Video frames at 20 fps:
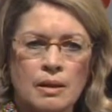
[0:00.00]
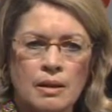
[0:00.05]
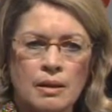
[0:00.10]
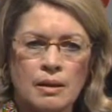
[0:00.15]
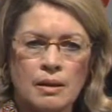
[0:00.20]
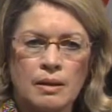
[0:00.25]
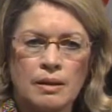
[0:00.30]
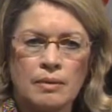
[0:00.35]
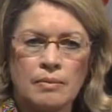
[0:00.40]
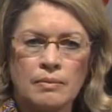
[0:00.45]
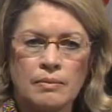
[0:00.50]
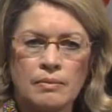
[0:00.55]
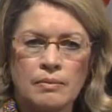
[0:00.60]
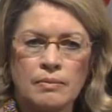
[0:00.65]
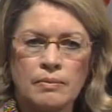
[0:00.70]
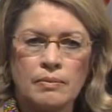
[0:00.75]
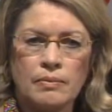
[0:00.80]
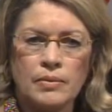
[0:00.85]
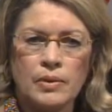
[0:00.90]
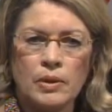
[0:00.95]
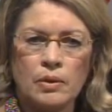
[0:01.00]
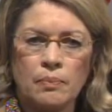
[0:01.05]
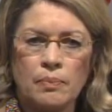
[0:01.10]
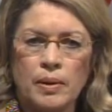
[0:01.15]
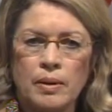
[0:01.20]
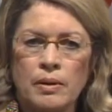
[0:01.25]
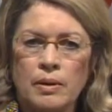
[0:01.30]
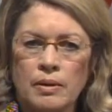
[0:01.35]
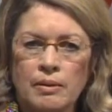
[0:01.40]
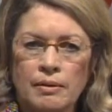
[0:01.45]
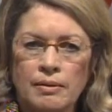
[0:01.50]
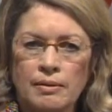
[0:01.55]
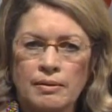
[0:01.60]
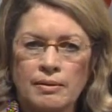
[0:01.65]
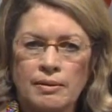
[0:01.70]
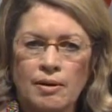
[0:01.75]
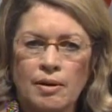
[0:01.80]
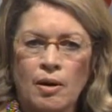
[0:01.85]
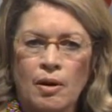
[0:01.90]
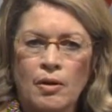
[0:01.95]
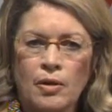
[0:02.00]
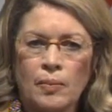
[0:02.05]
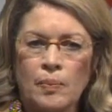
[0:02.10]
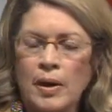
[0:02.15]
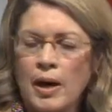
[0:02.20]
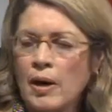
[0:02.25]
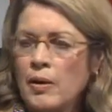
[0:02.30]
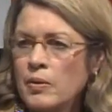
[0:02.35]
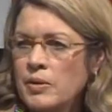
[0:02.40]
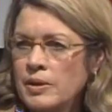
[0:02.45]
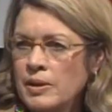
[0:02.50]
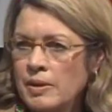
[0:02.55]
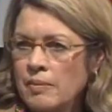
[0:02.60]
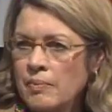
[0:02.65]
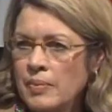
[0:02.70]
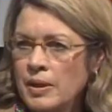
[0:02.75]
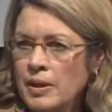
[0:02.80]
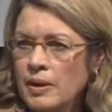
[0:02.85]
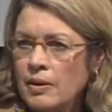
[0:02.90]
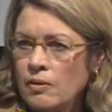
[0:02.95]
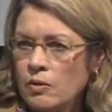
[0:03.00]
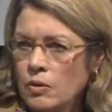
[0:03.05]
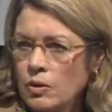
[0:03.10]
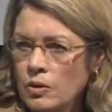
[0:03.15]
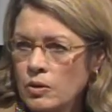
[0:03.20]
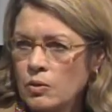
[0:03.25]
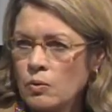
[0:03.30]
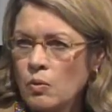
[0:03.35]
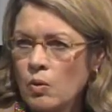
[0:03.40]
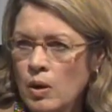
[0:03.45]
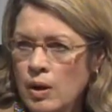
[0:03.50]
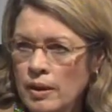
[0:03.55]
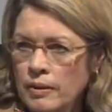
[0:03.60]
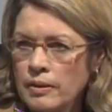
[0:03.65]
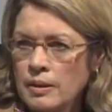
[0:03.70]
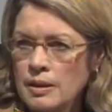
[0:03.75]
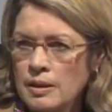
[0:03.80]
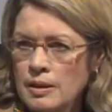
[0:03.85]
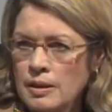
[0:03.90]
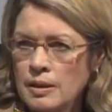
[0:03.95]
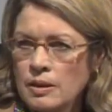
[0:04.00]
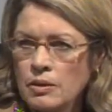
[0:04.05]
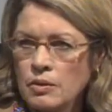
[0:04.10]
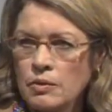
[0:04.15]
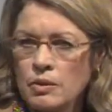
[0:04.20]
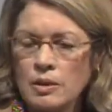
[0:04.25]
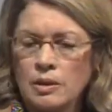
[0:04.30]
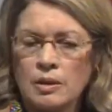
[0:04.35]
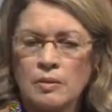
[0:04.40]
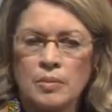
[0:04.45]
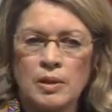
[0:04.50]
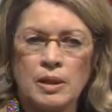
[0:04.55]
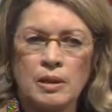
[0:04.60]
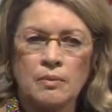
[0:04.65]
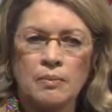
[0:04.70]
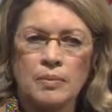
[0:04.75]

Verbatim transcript: you know, all the powers that be, of course, want these districts to be in